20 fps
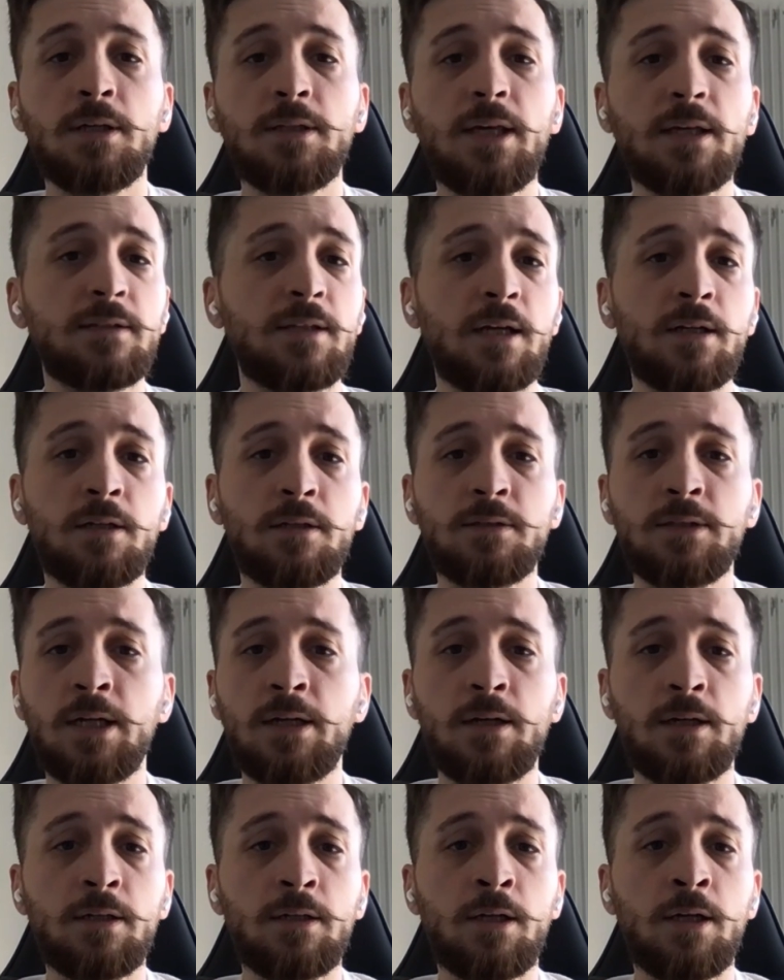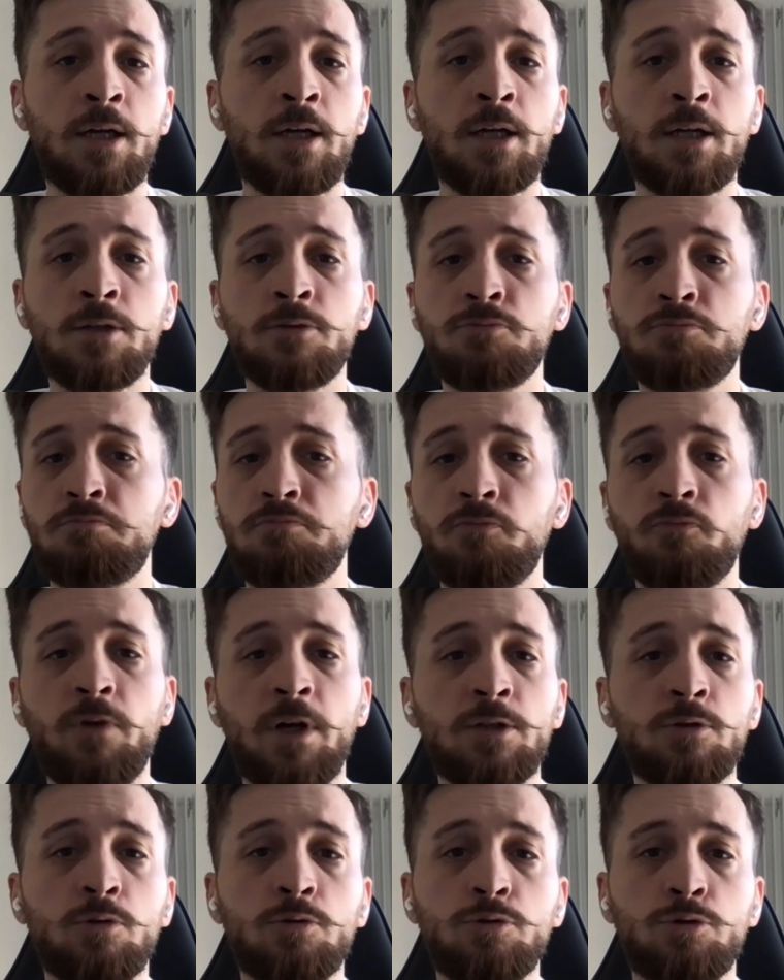yeah, there are
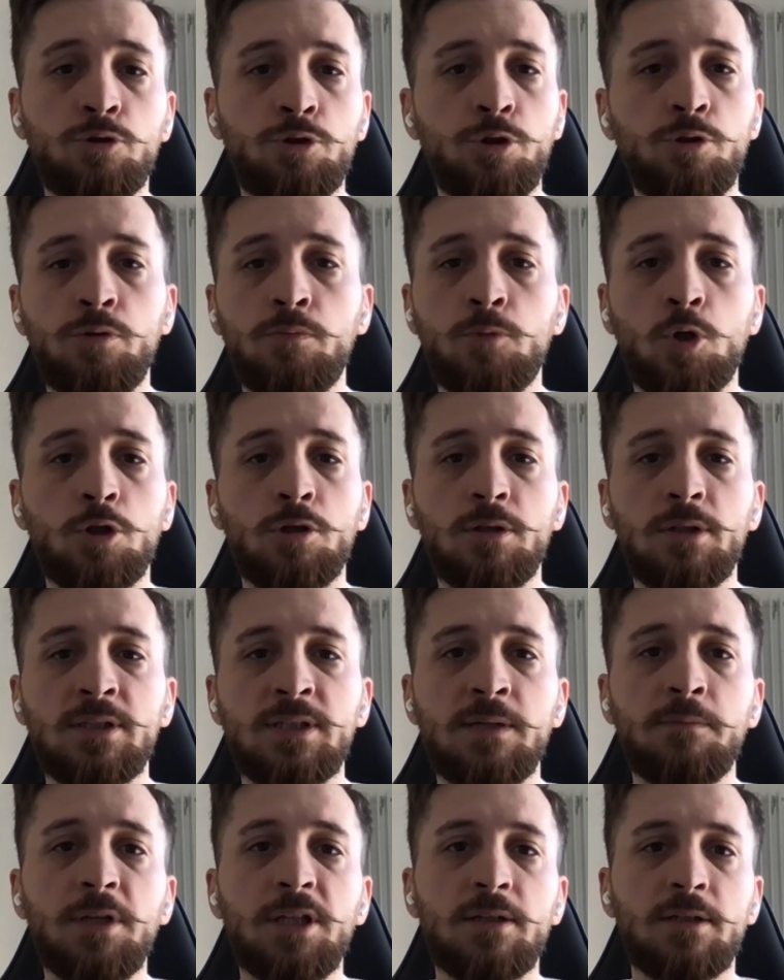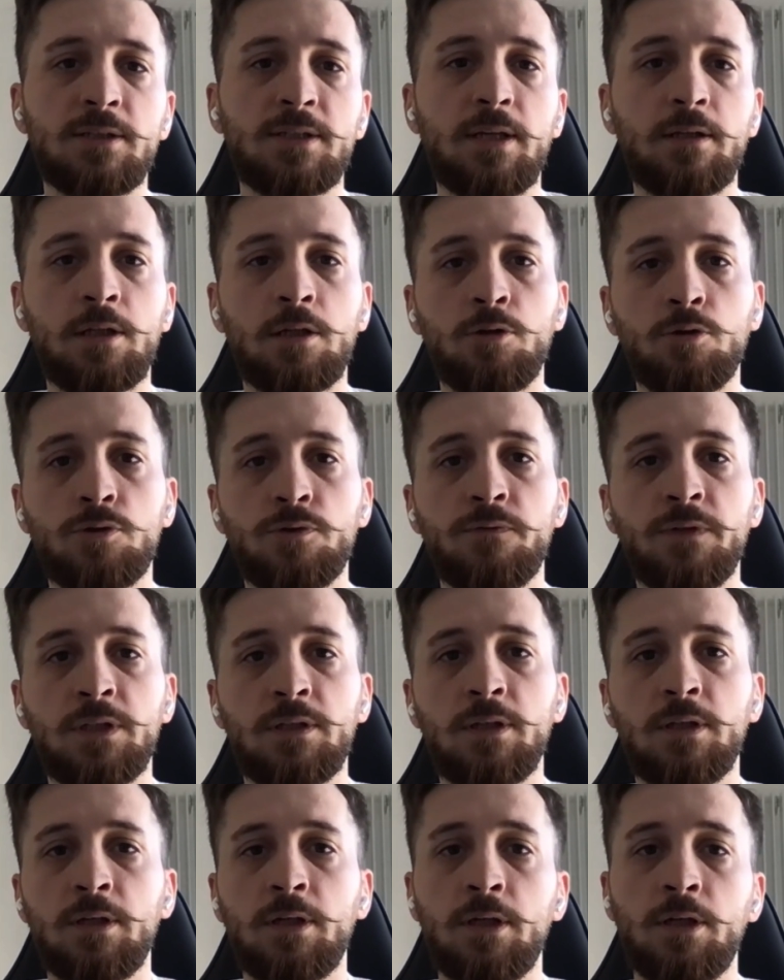one or two more similar scenarios with
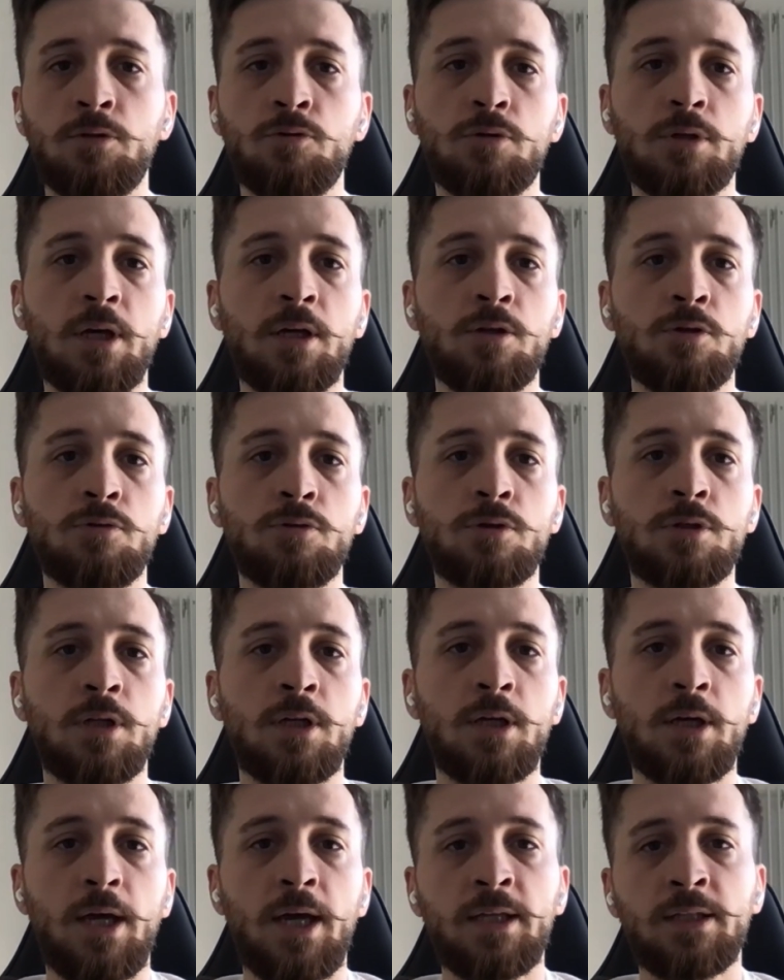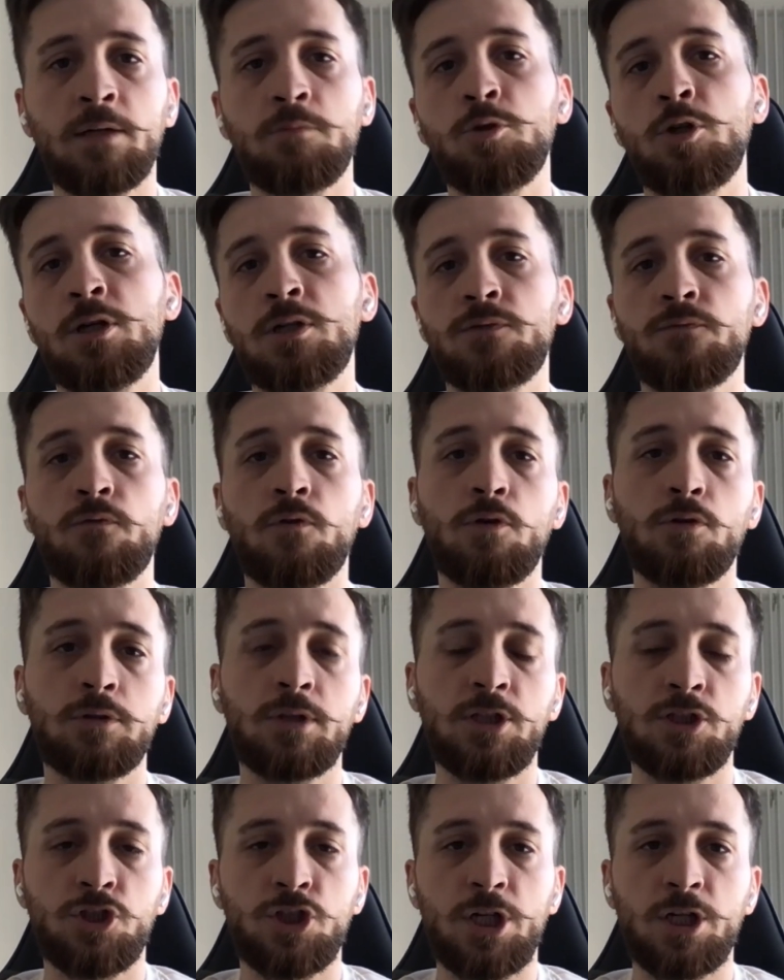the you can use the AWS
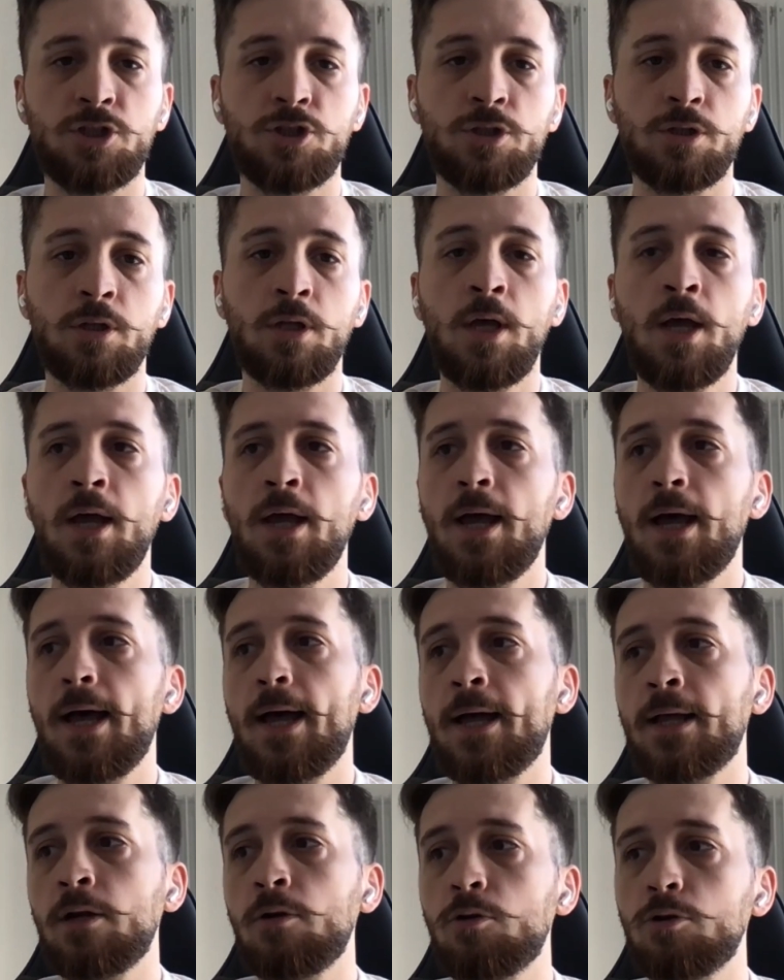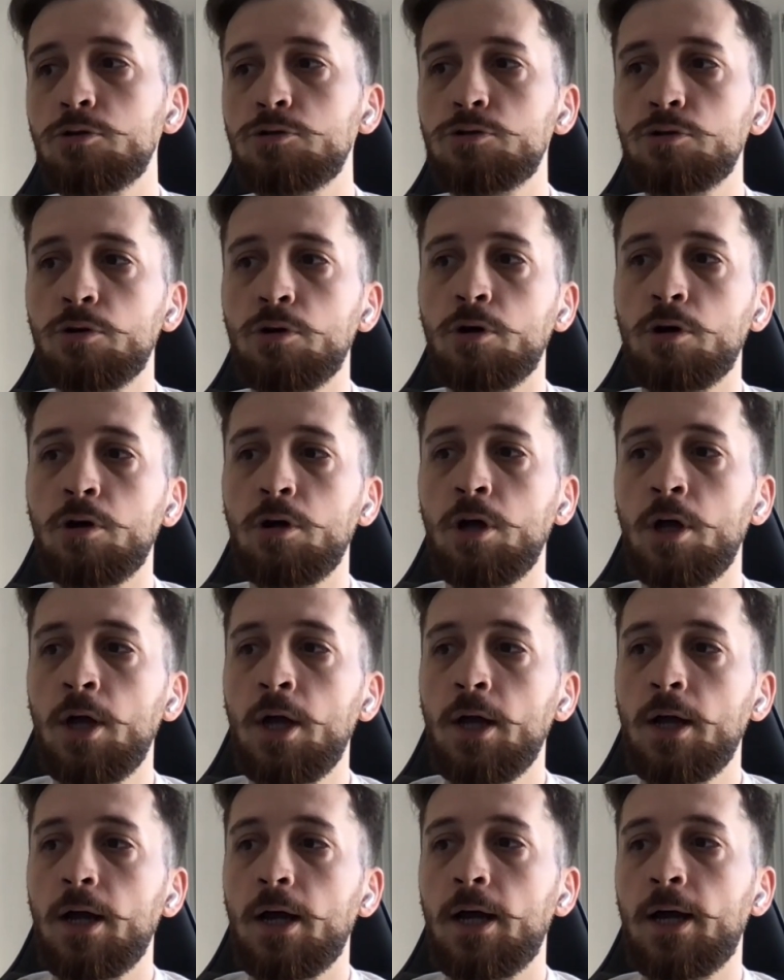fault injection, and also
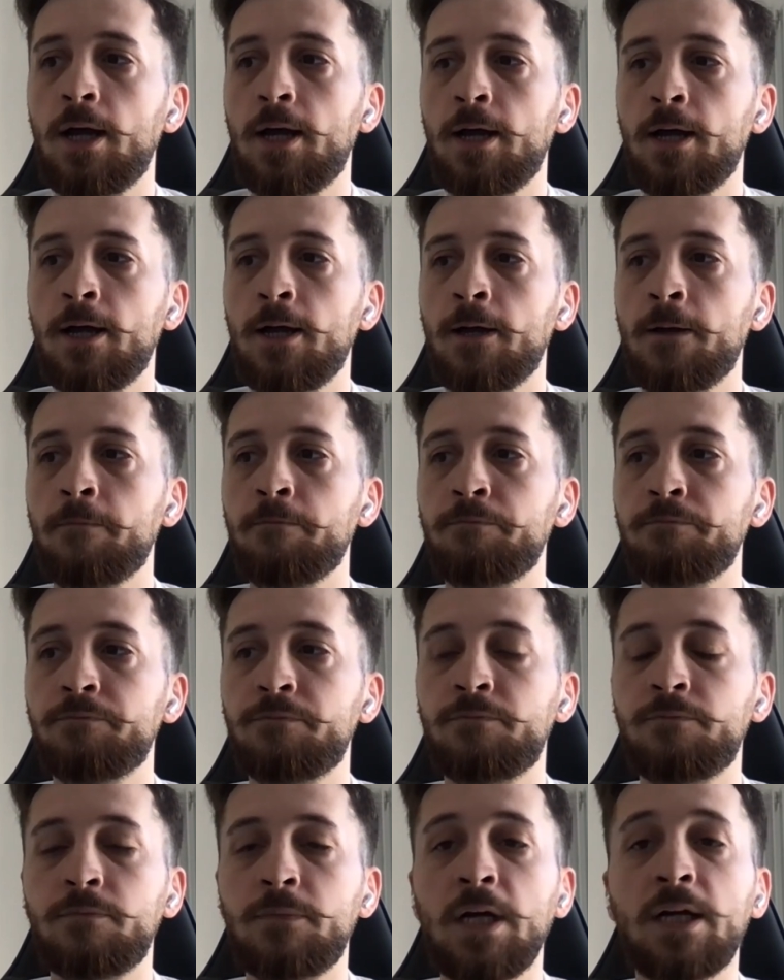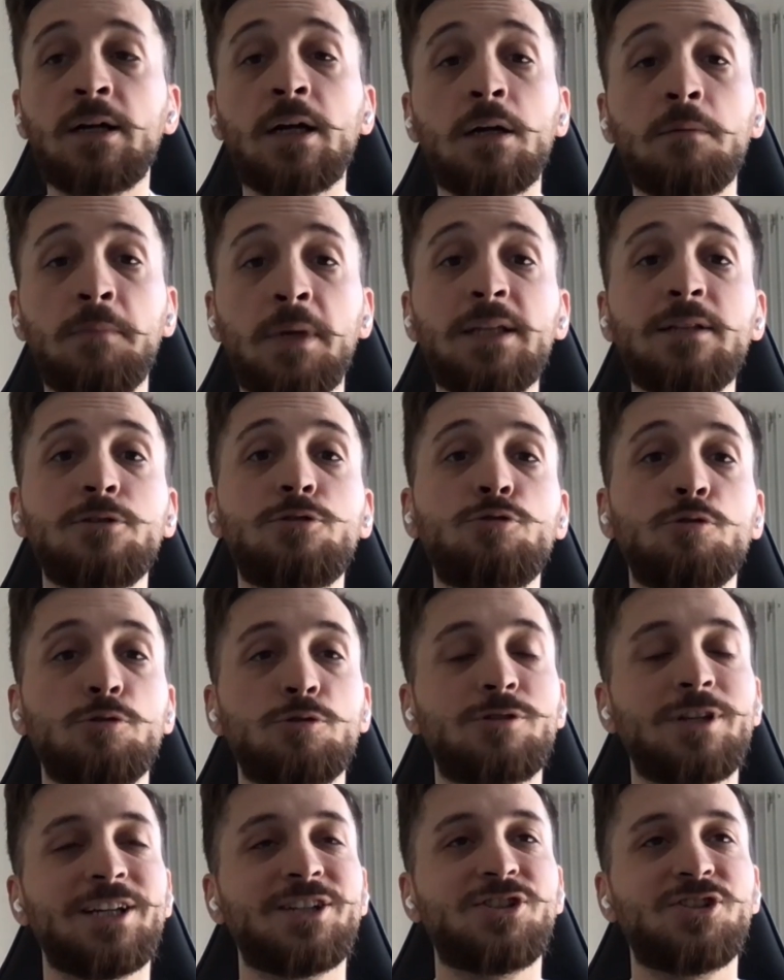there are many
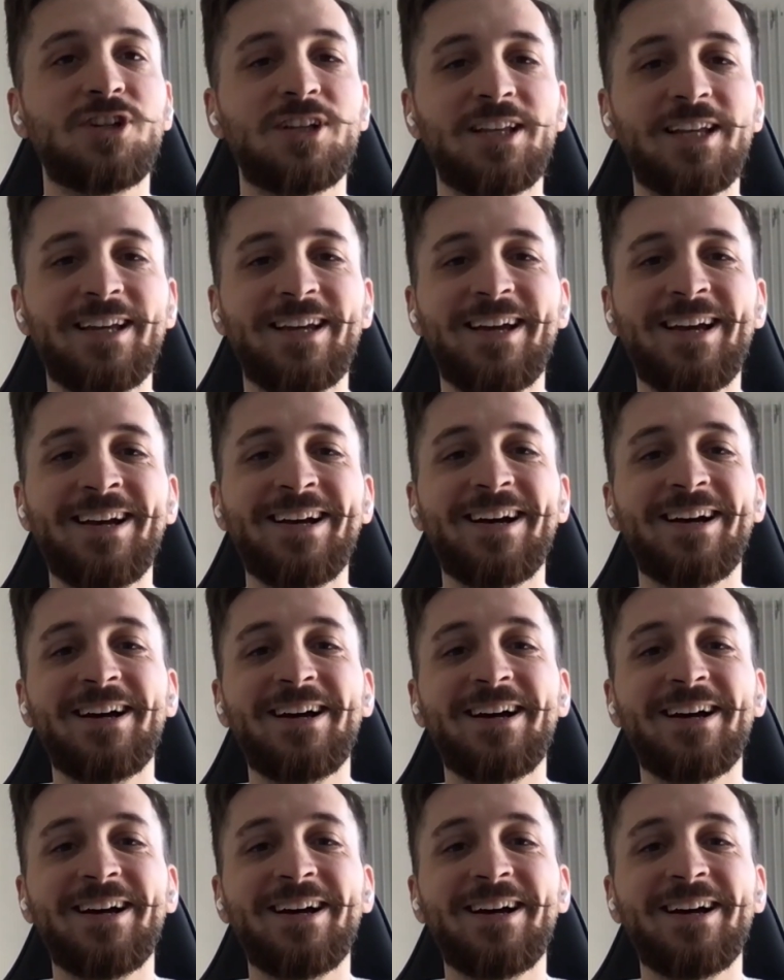tools actually,